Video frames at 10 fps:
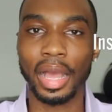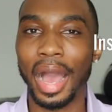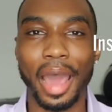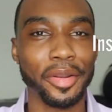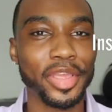
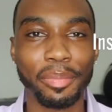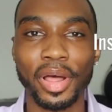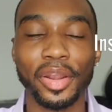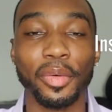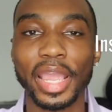I know y'all
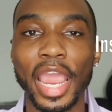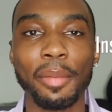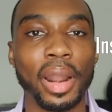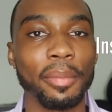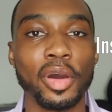probably don't care,
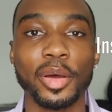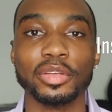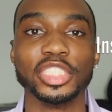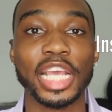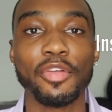but I'm gonna
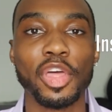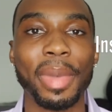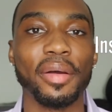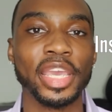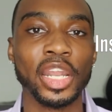shout them
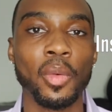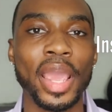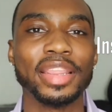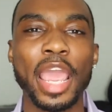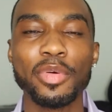out
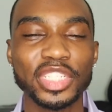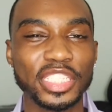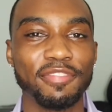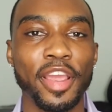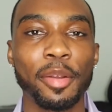anyway. They were
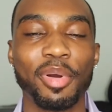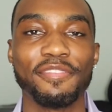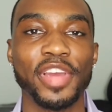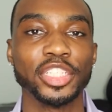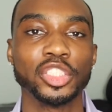just very
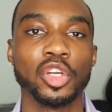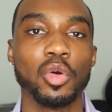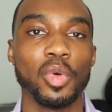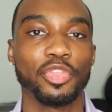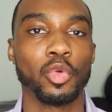
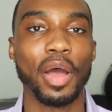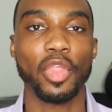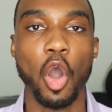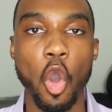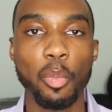professional throughout
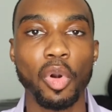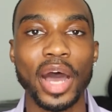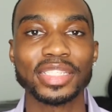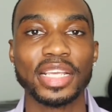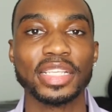the whole
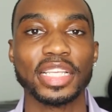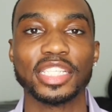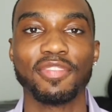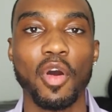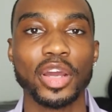process
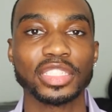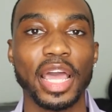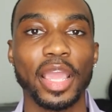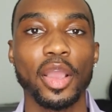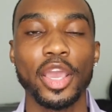as far as
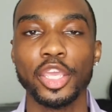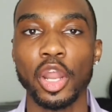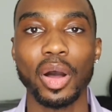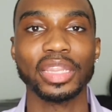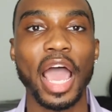like,
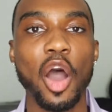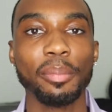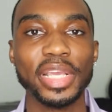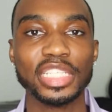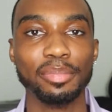
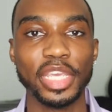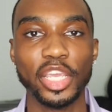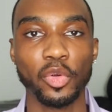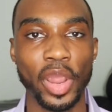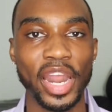allowing me to be
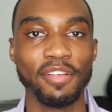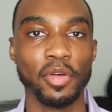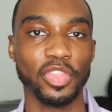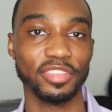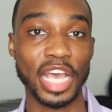creative
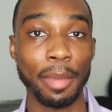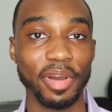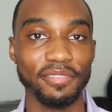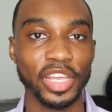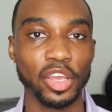with the type
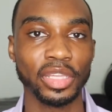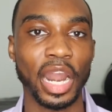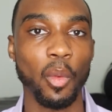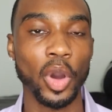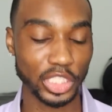of video that
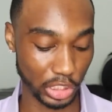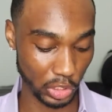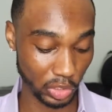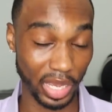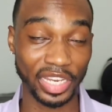I want to
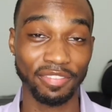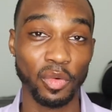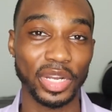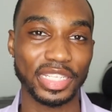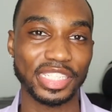do. So I definitely
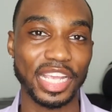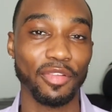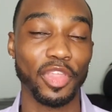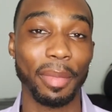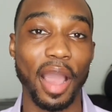want to
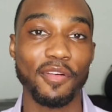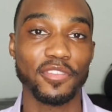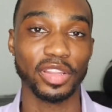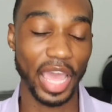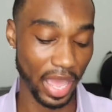shout them out
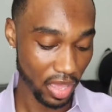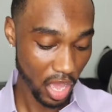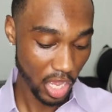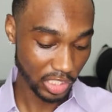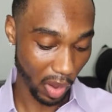for that.
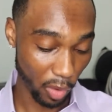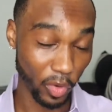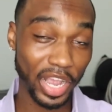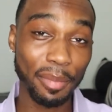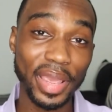So I
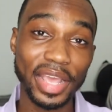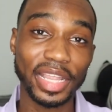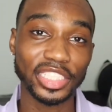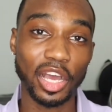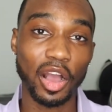recommend
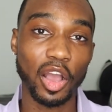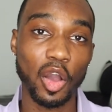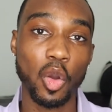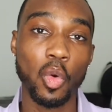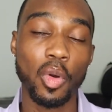that y'all
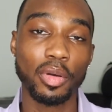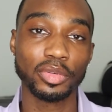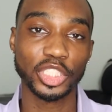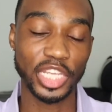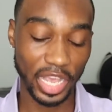go
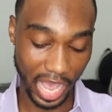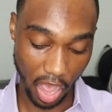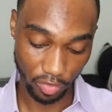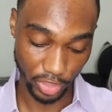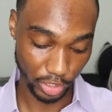check
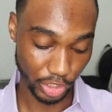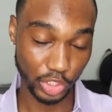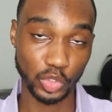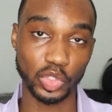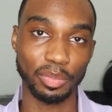out their shoes.